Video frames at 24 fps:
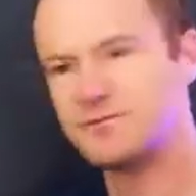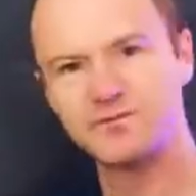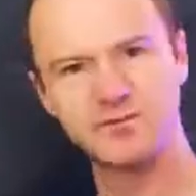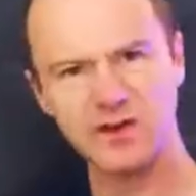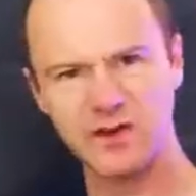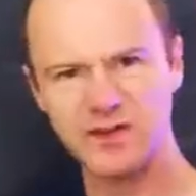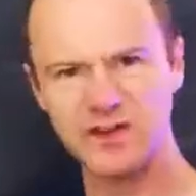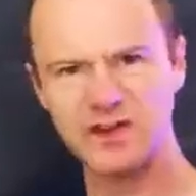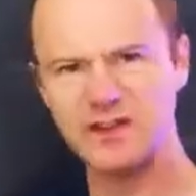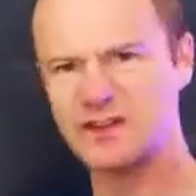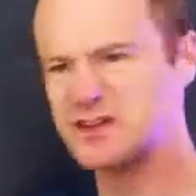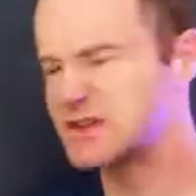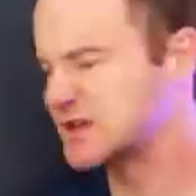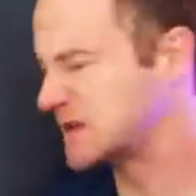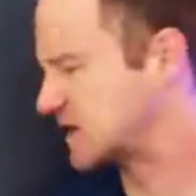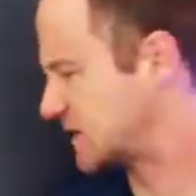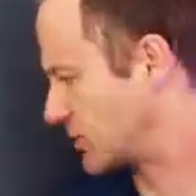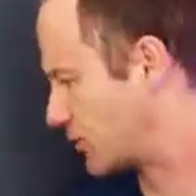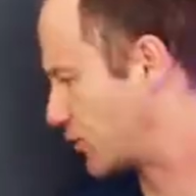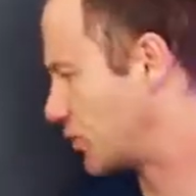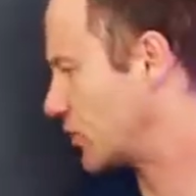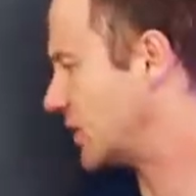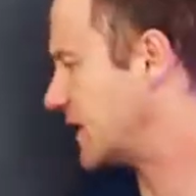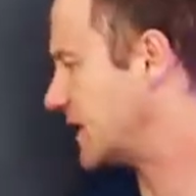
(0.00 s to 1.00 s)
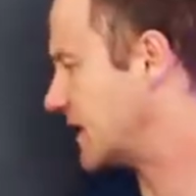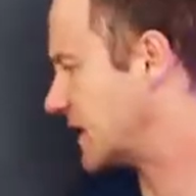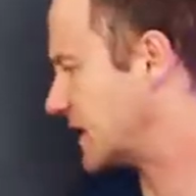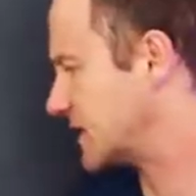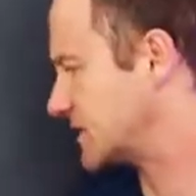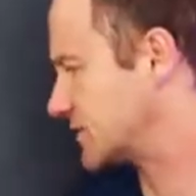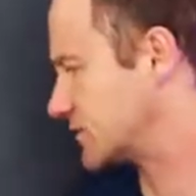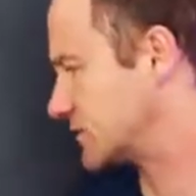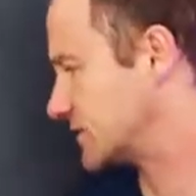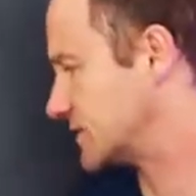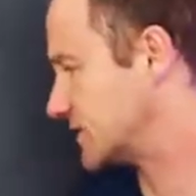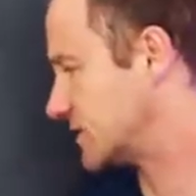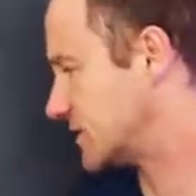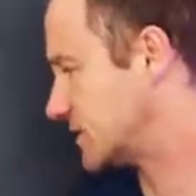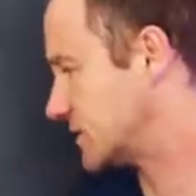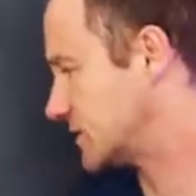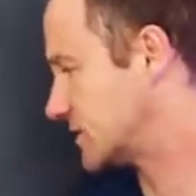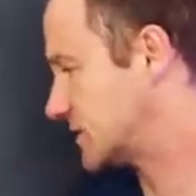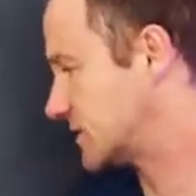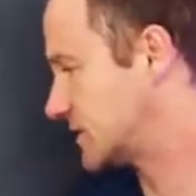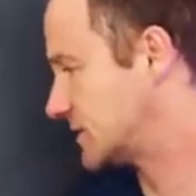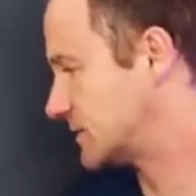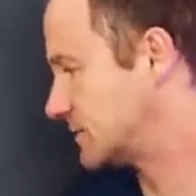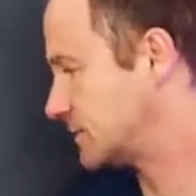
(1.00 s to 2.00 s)
So I think this is a pretty nice
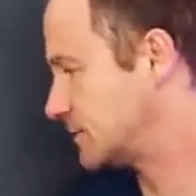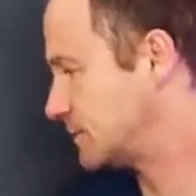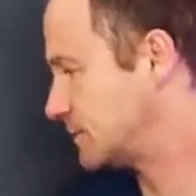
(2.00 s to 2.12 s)
result.